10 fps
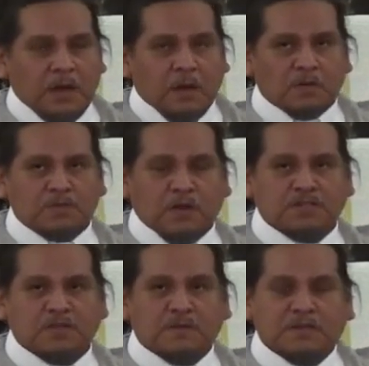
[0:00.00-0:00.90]
Our
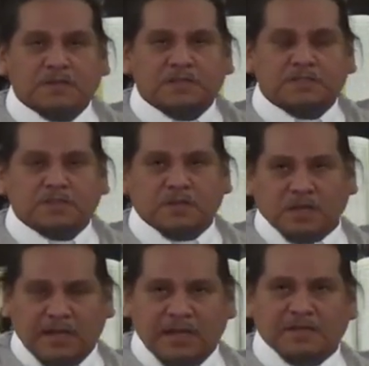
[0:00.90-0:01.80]
responsibilities to the
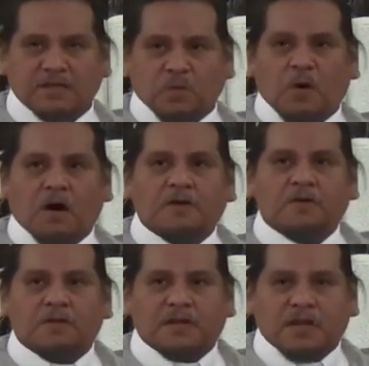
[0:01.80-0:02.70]
land and the
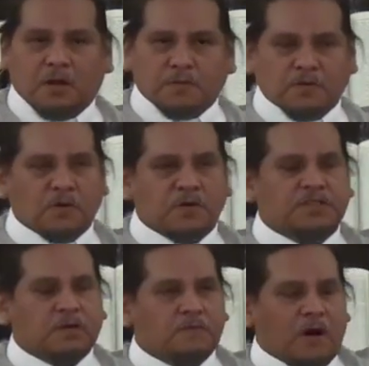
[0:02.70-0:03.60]
water that help nourish
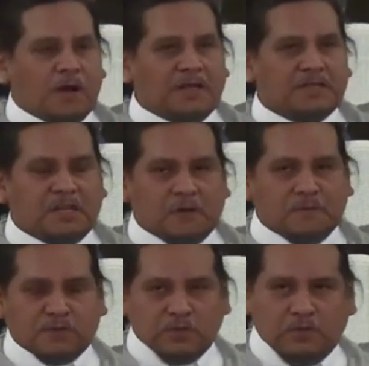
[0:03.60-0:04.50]
our bodies,
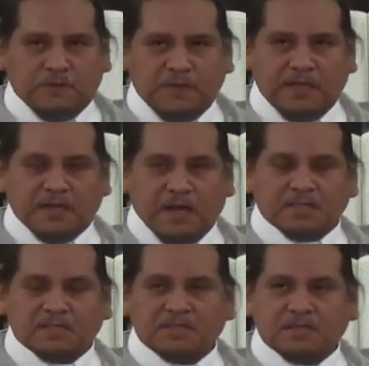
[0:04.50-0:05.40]
help to feed
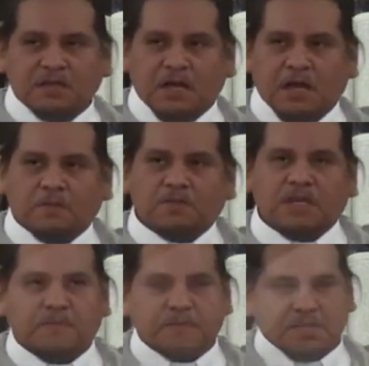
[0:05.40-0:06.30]
us, help to
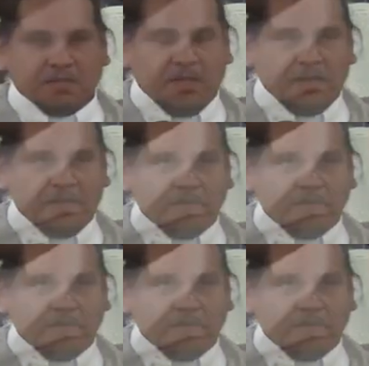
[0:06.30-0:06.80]
keep us alive.